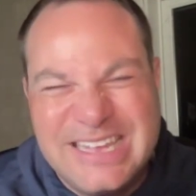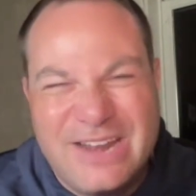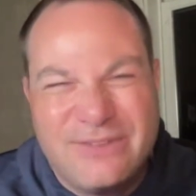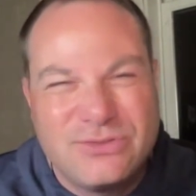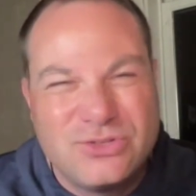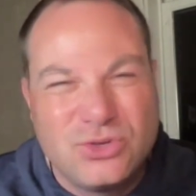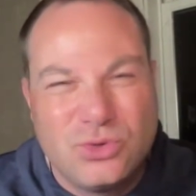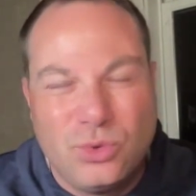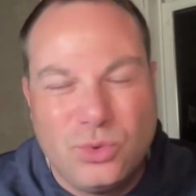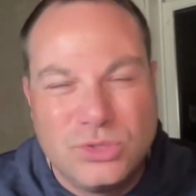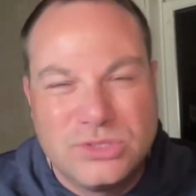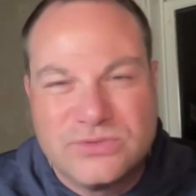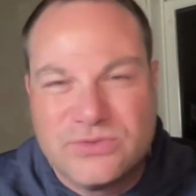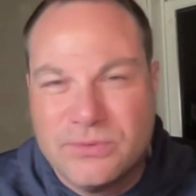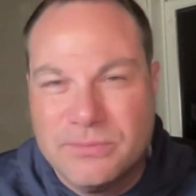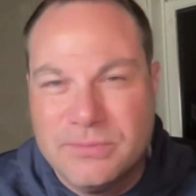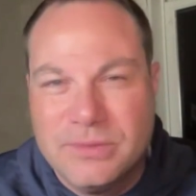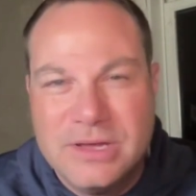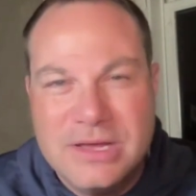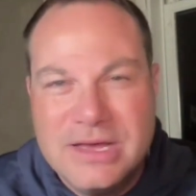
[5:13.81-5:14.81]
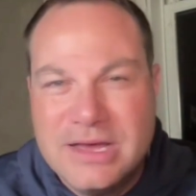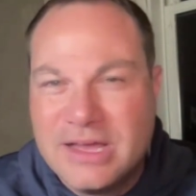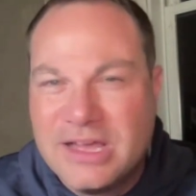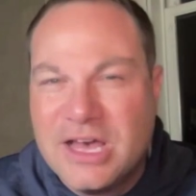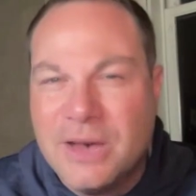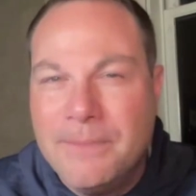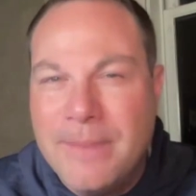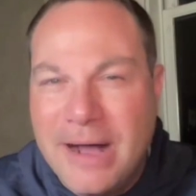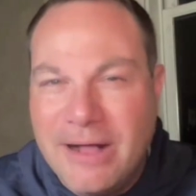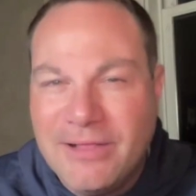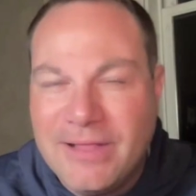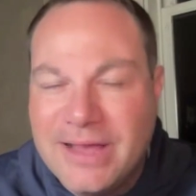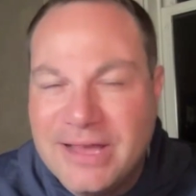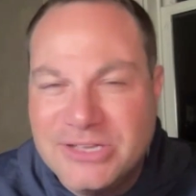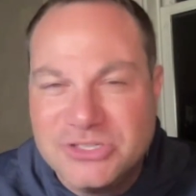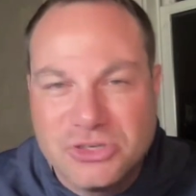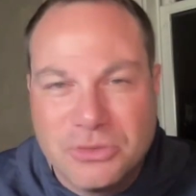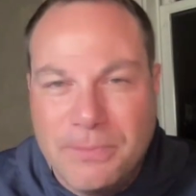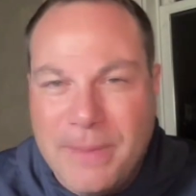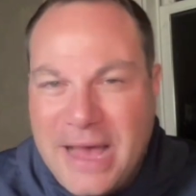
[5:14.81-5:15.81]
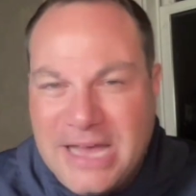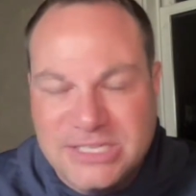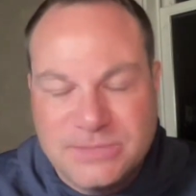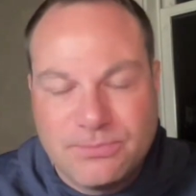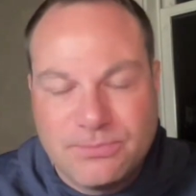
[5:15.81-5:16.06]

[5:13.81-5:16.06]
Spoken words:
of tools from Cabela's or Bass